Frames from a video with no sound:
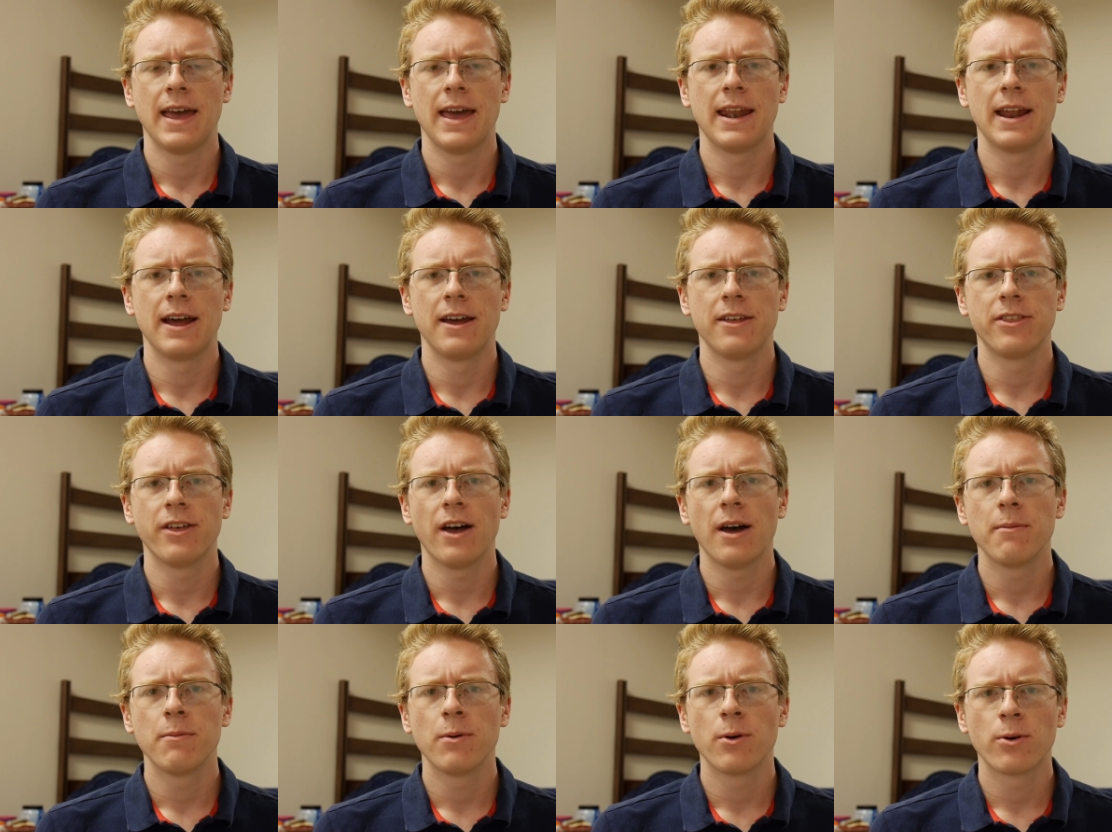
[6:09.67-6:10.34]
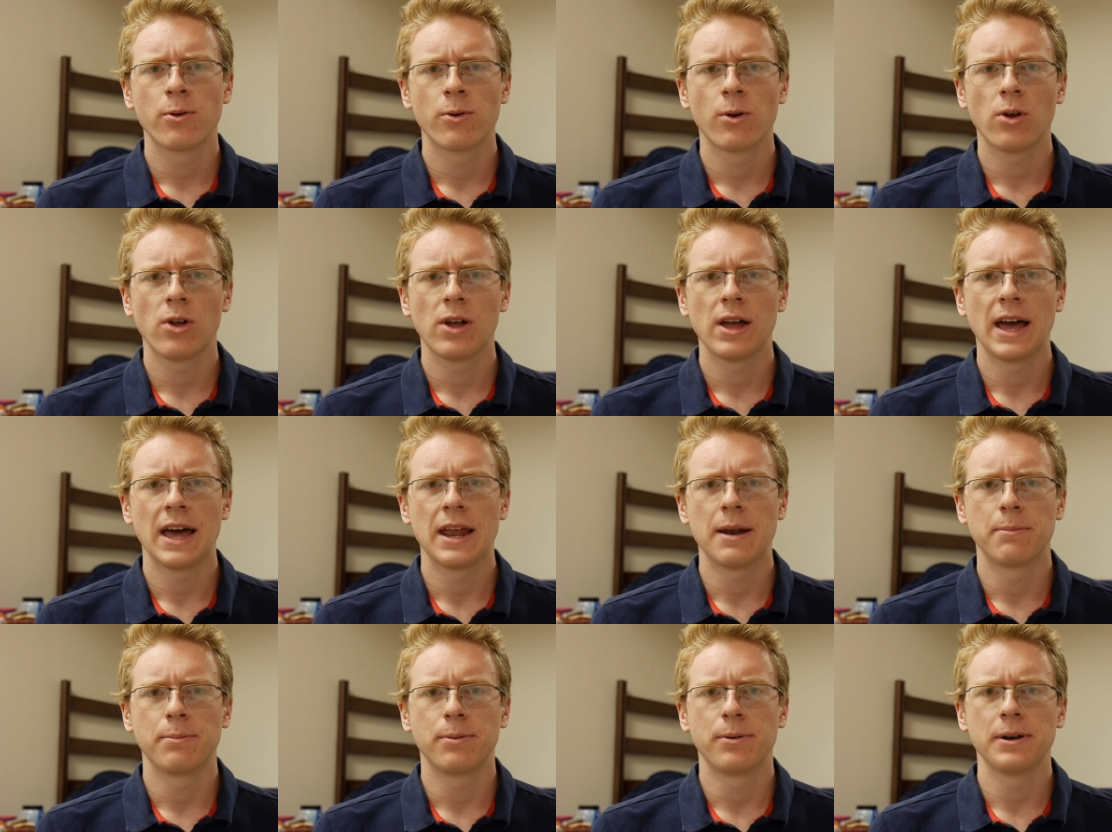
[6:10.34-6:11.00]
and I thought Motorola
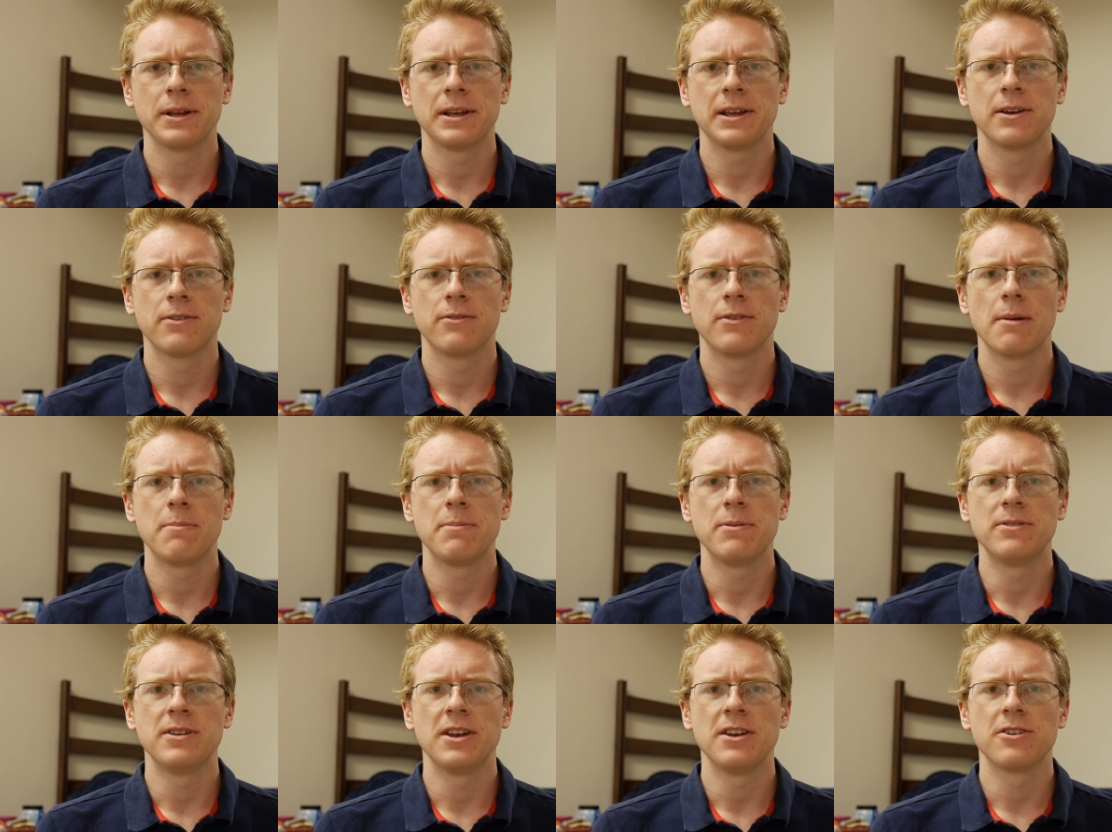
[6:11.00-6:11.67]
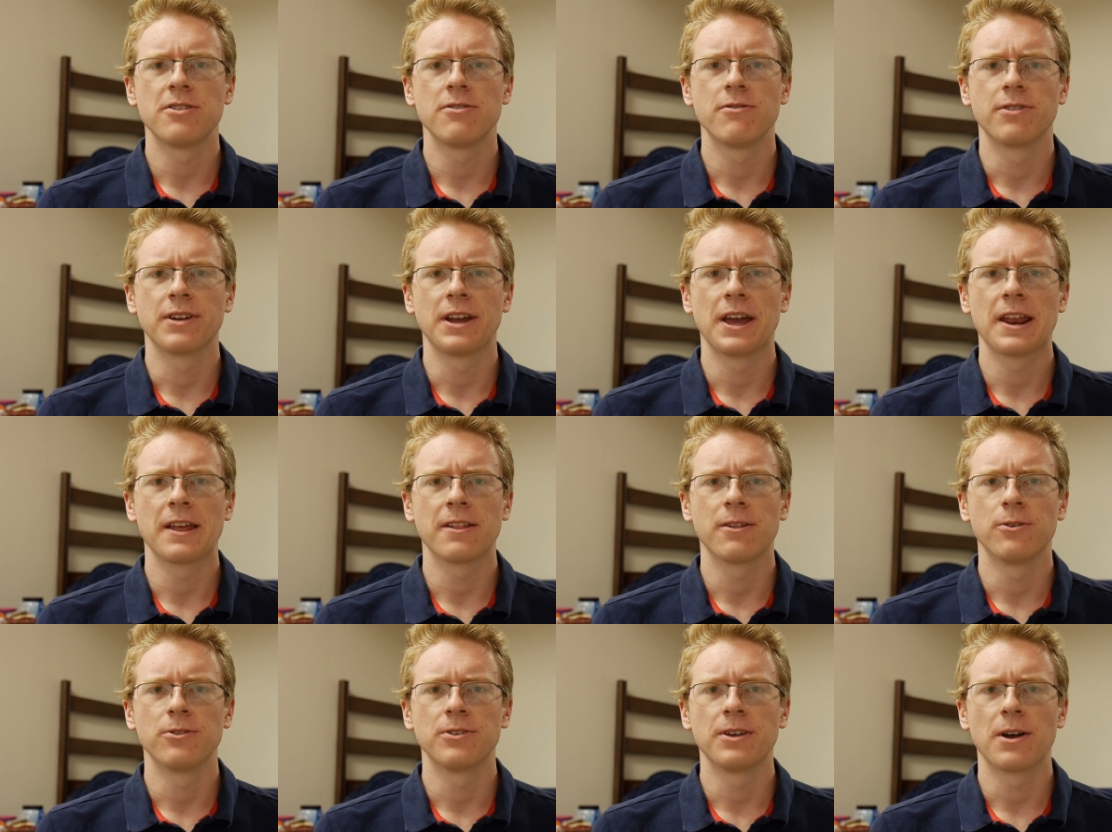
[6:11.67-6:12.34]
had a pretty good reputation for
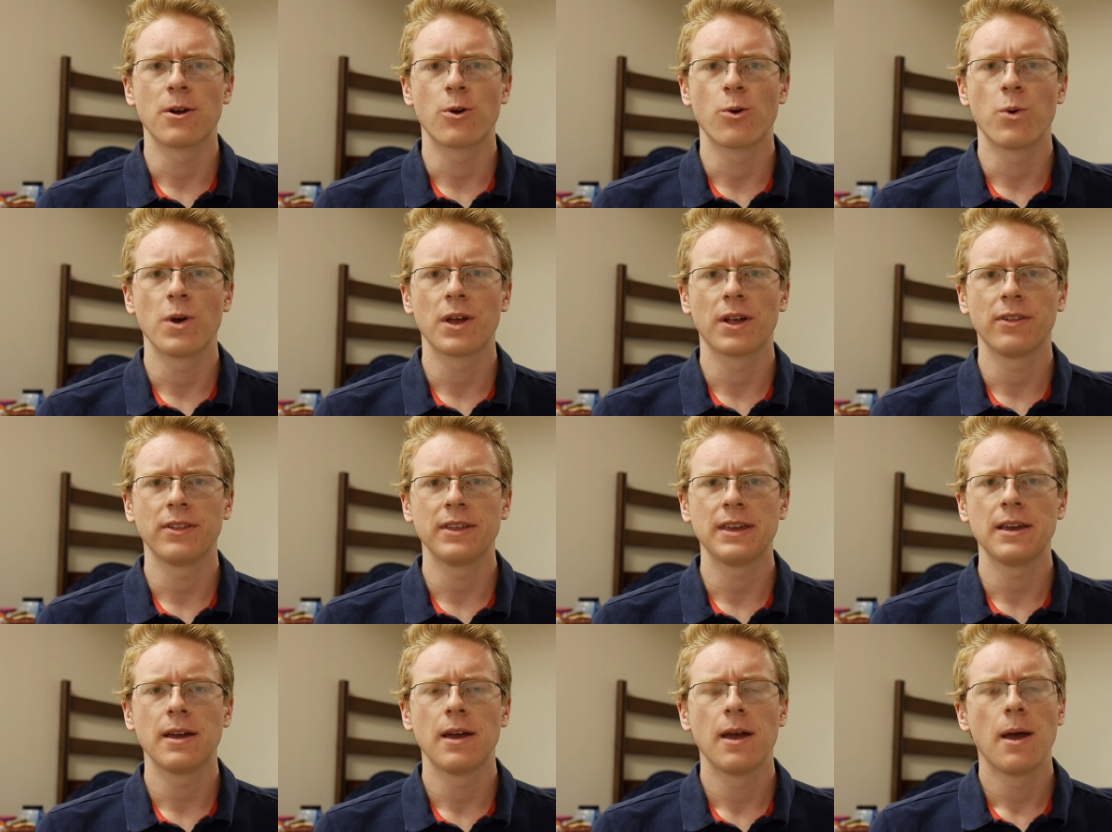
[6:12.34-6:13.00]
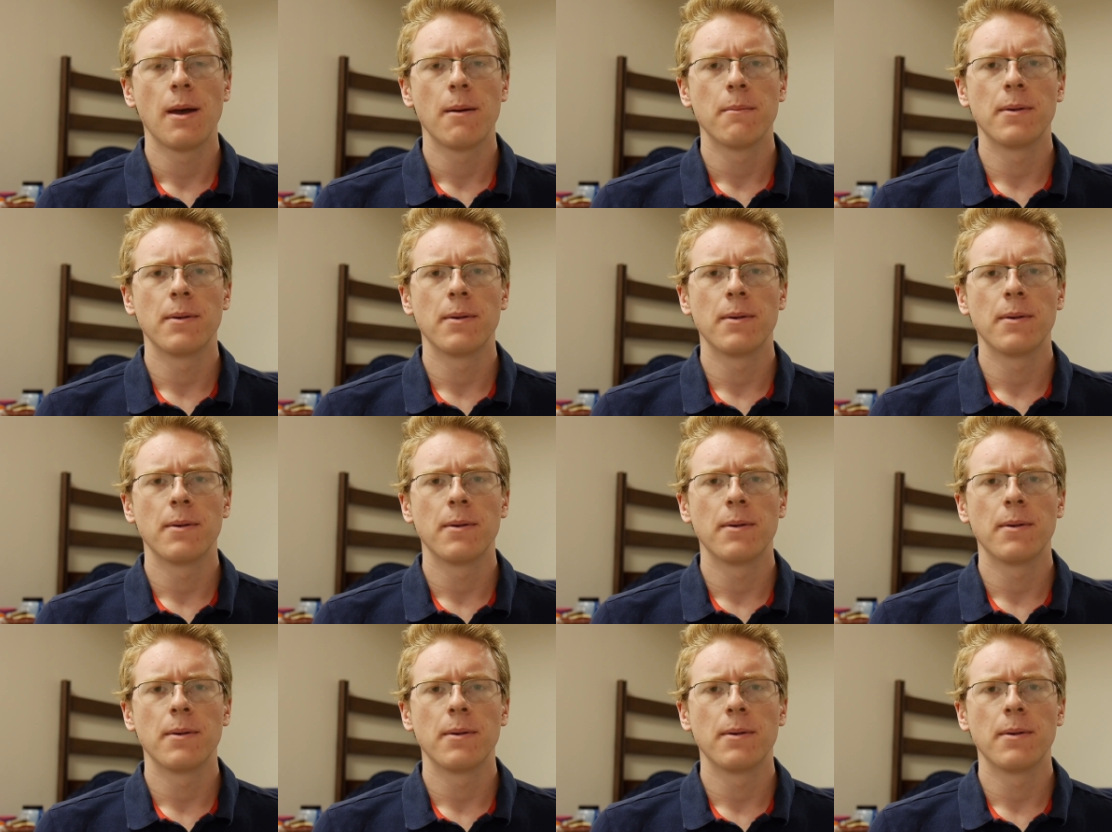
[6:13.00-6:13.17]
getting those out quickly,